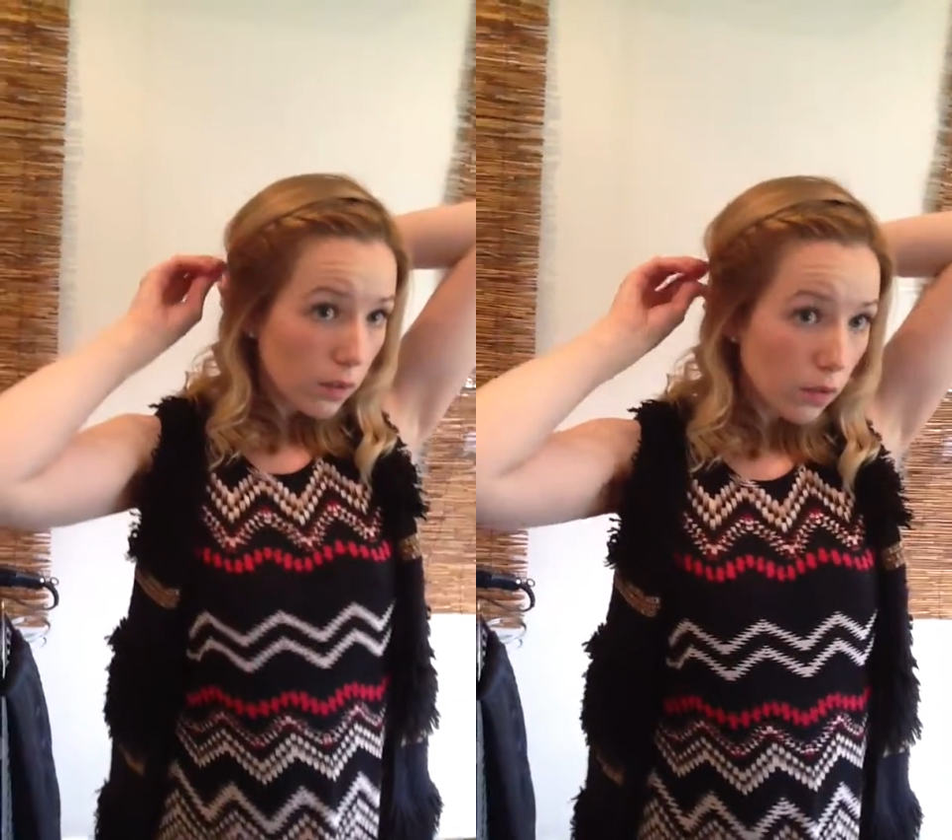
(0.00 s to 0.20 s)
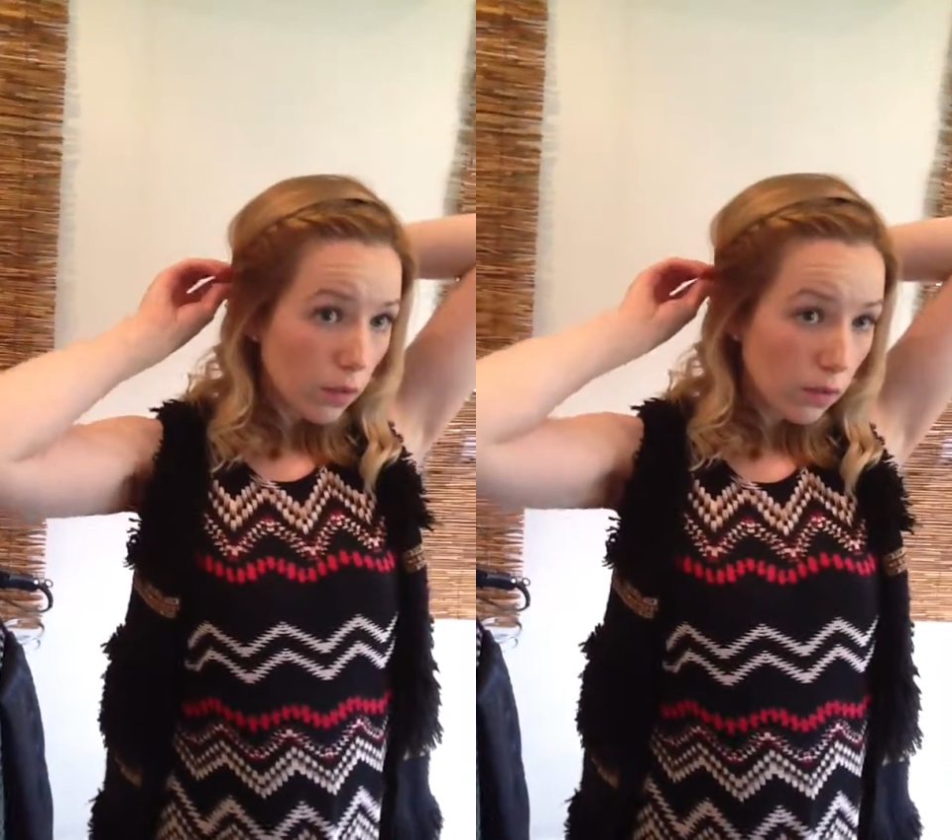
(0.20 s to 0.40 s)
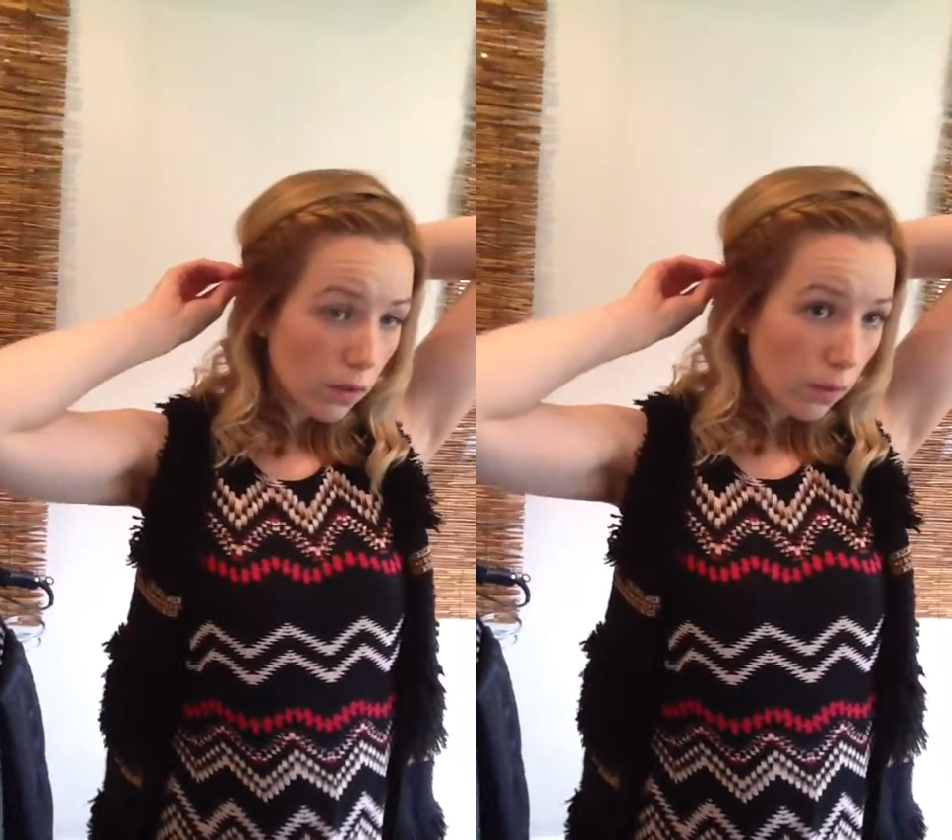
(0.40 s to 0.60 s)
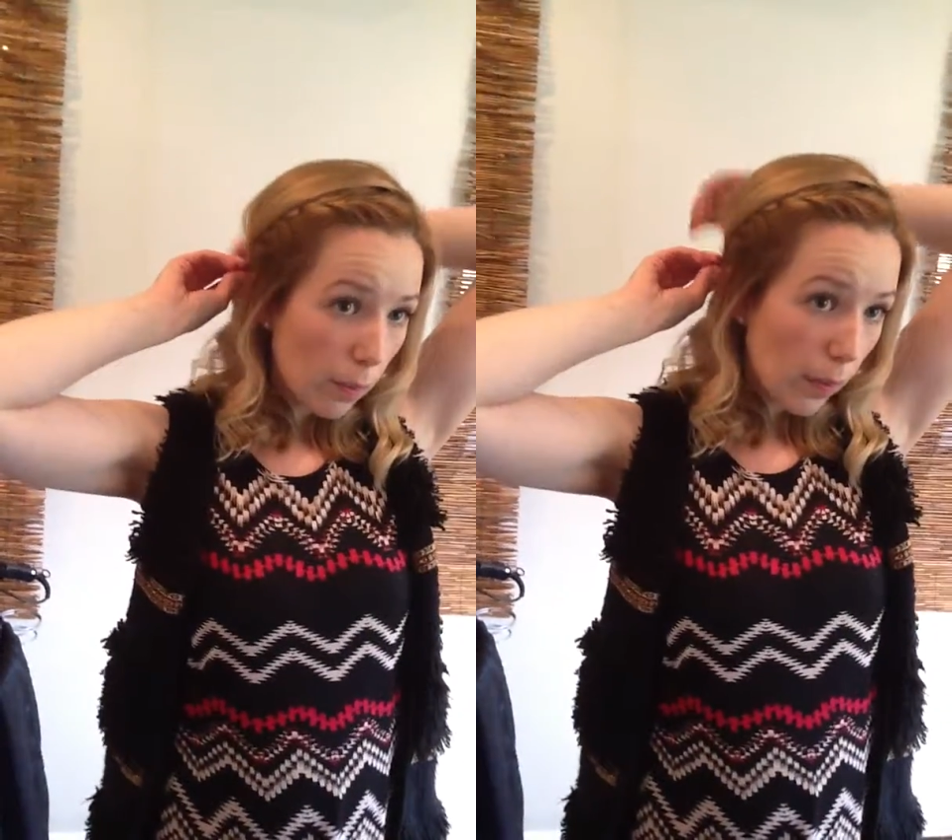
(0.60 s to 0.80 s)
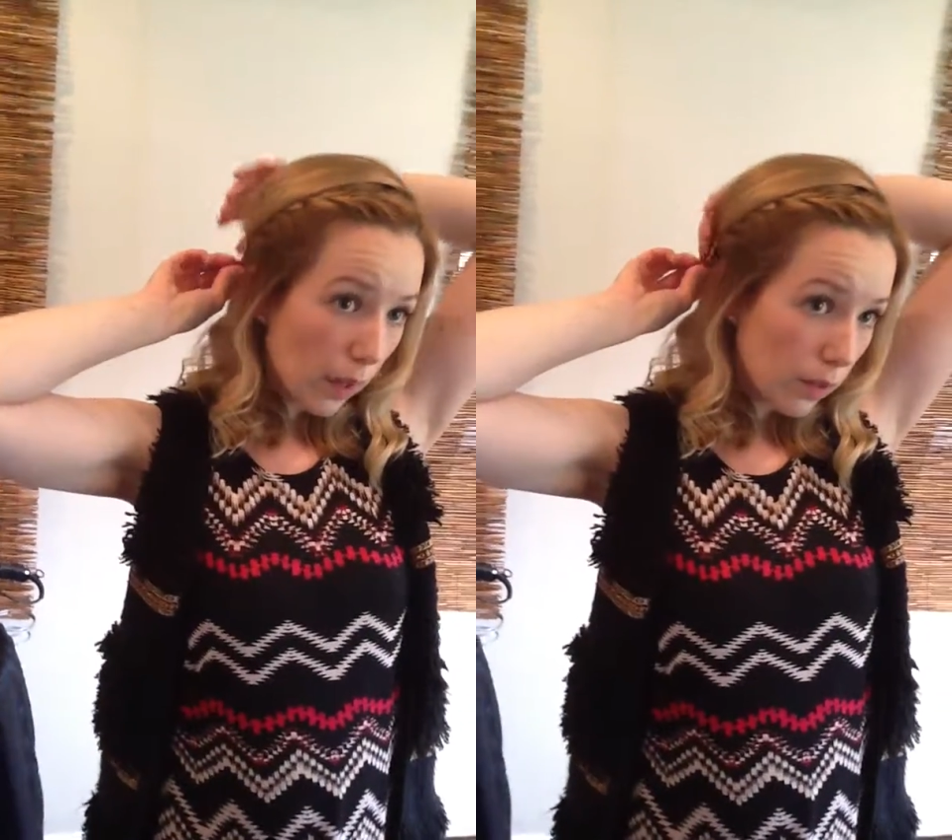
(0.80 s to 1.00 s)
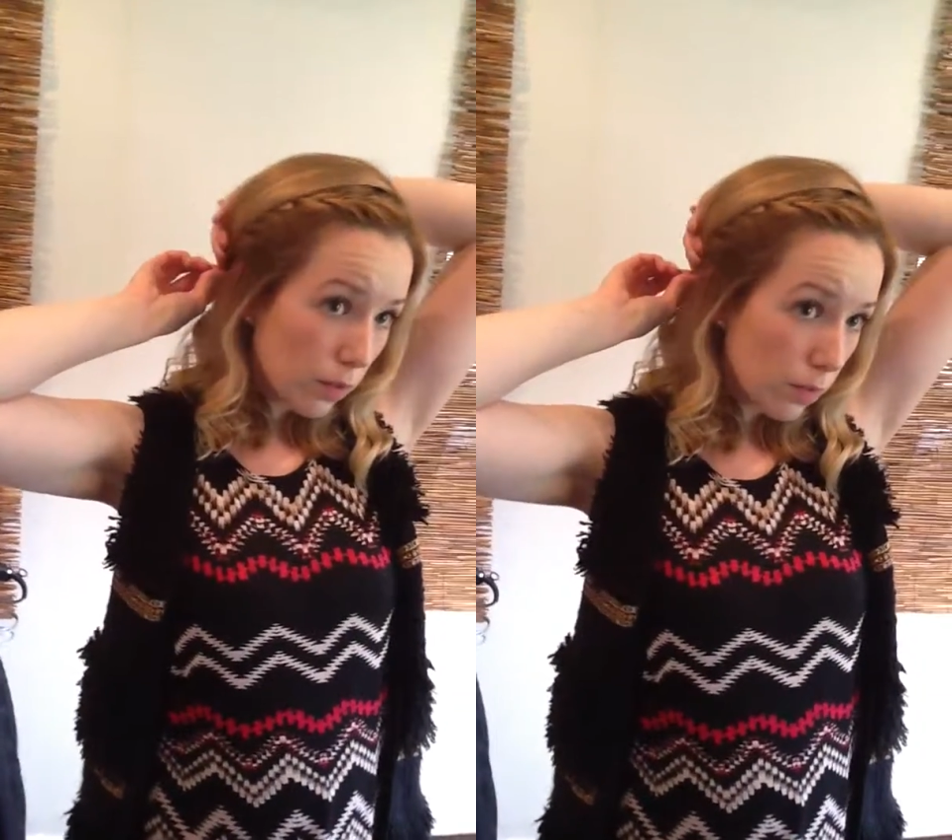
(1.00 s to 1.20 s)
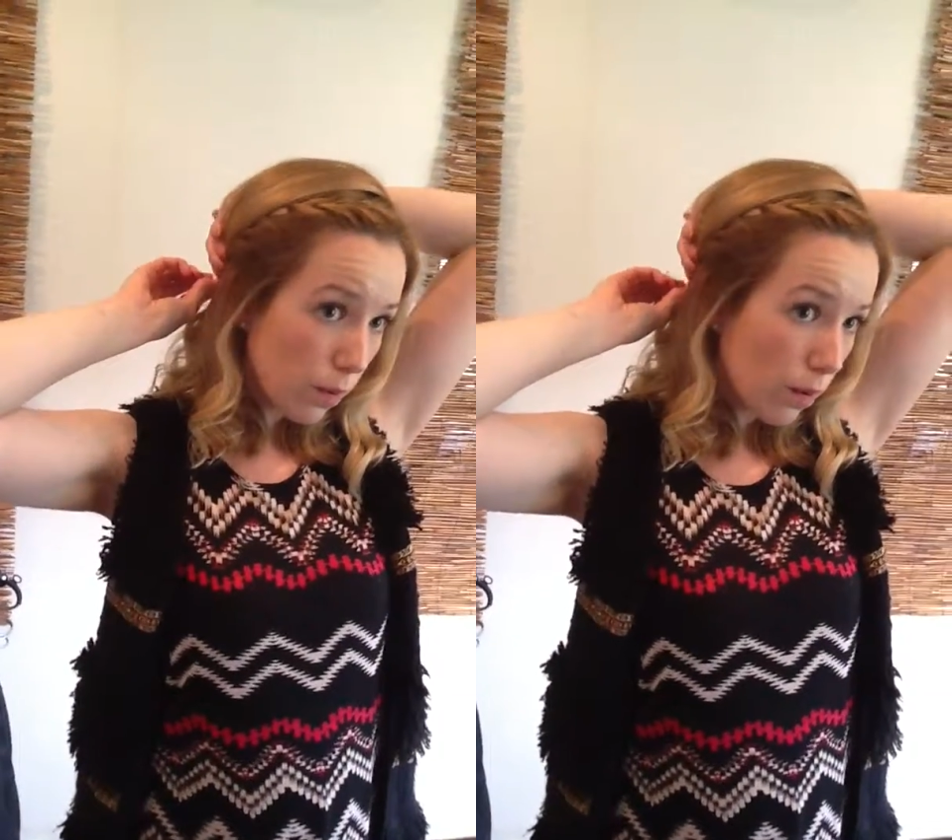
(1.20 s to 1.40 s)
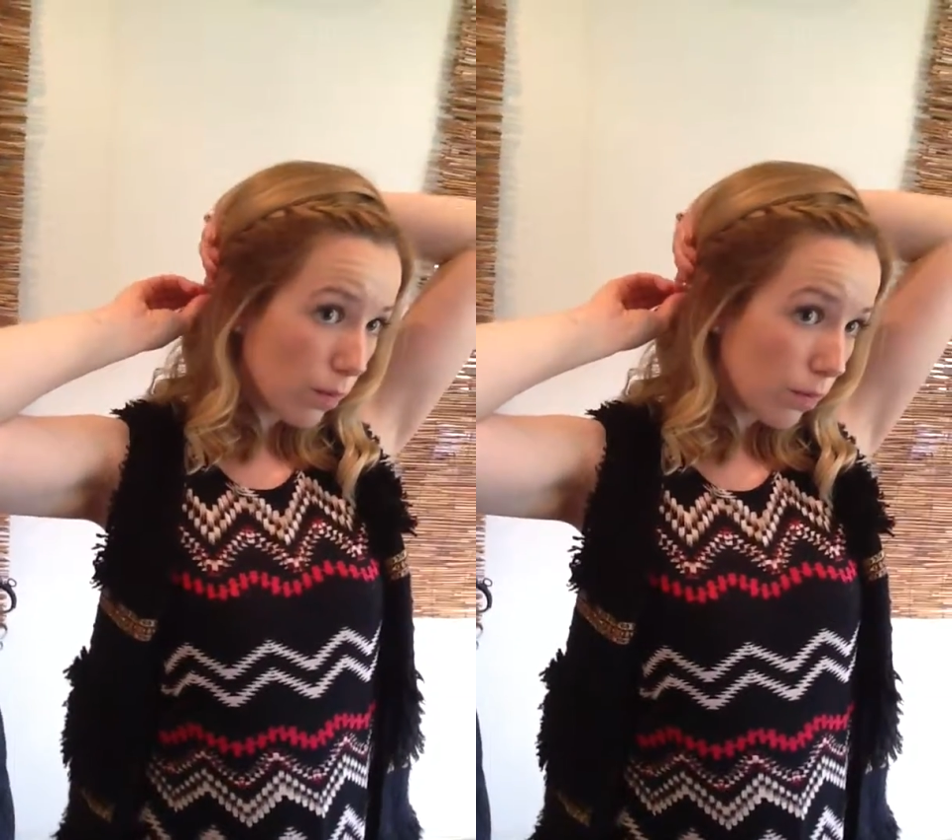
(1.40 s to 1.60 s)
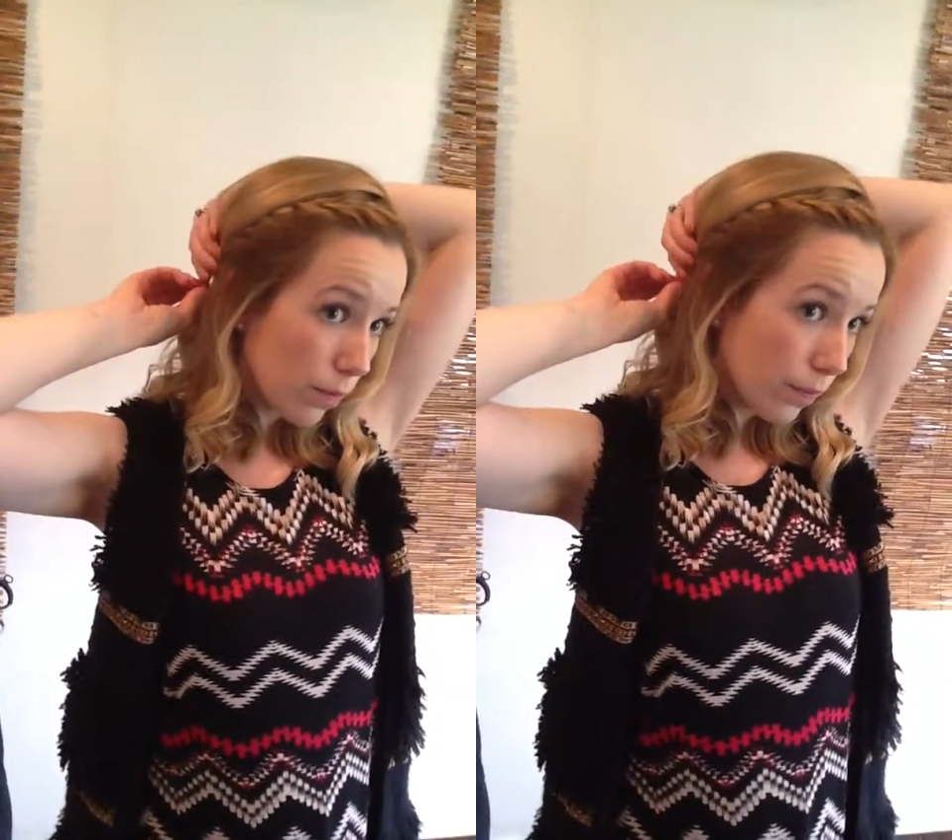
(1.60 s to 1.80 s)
through the back as well.